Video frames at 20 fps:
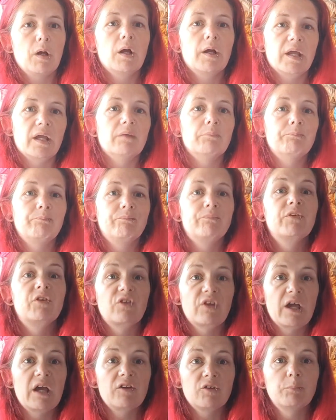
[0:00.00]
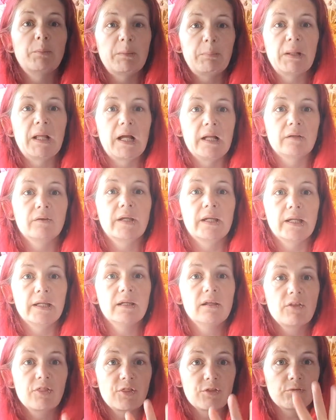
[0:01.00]
Okay, so that's my plan.
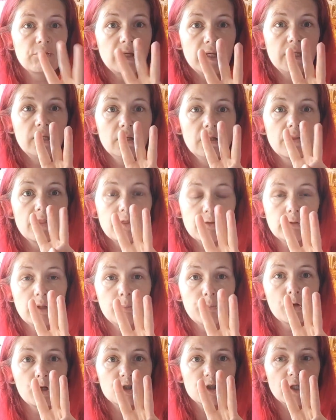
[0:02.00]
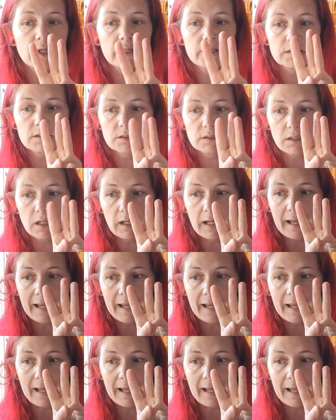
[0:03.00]
Okay, three projects